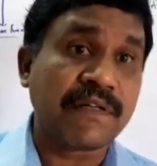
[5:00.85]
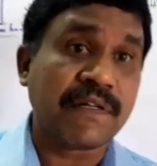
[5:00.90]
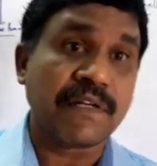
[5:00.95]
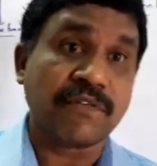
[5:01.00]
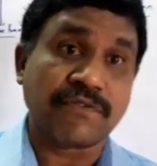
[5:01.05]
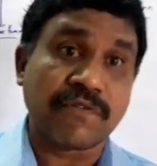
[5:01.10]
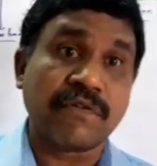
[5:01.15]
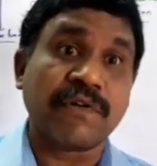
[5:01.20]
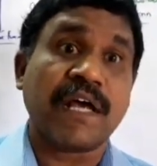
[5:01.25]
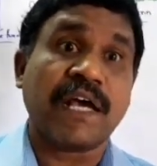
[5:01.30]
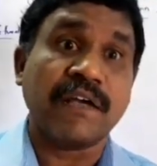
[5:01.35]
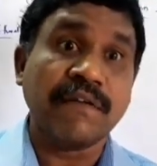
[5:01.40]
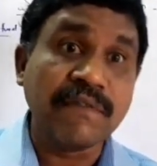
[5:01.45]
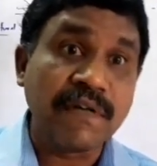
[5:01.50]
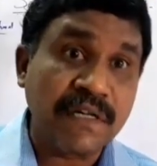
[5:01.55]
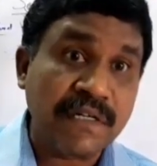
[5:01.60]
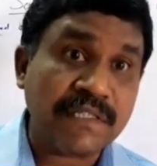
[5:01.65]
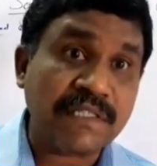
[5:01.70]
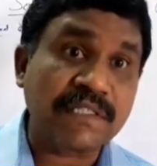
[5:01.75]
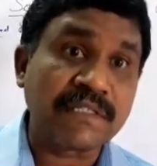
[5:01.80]
They are so
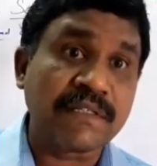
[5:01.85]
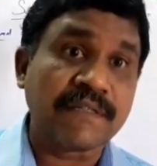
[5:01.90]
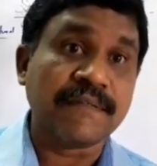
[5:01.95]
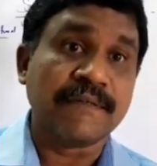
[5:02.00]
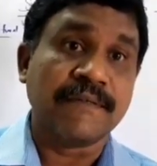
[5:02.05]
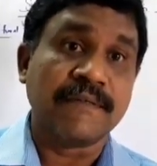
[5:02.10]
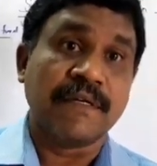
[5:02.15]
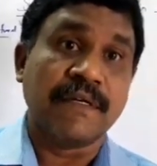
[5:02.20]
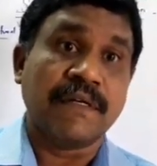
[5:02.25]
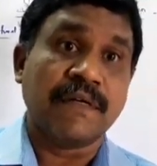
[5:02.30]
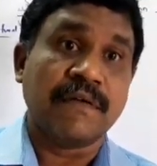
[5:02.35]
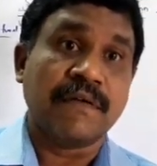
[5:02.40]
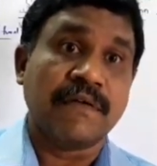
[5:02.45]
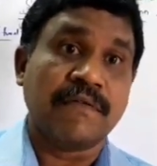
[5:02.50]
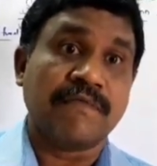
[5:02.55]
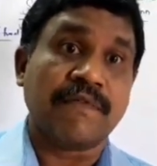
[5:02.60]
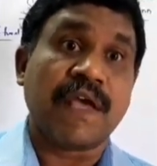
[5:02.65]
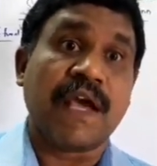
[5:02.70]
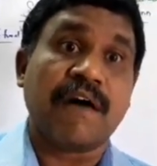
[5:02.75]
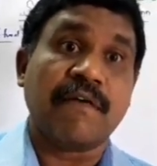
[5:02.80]
diverse.
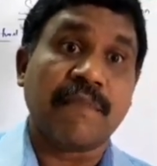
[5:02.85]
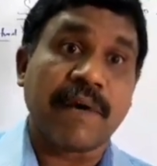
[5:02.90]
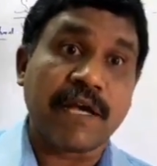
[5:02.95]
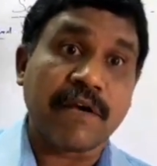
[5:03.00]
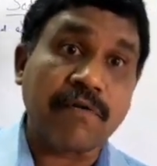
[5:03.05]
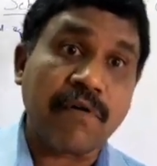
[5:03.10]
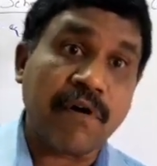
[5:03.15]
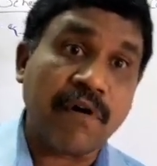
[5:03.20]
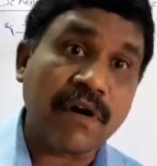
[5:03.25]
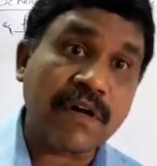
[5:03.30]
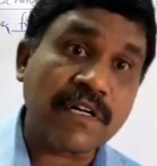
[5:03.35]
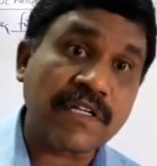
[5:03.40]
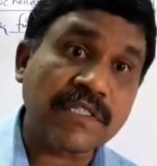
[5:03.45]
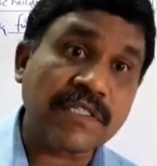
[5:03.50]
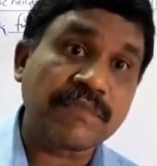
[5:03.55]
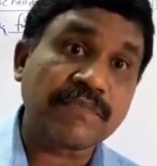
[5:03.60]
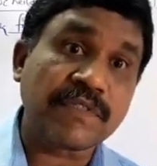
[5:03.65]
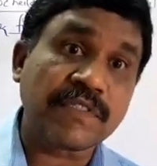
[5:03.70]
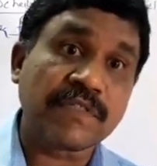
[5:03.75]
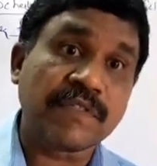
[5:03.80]
We have
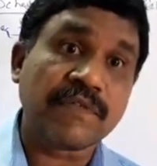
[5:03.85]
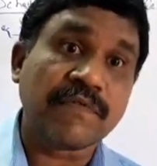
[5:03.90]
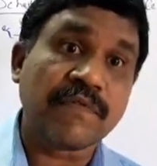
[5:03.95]
microorganisms,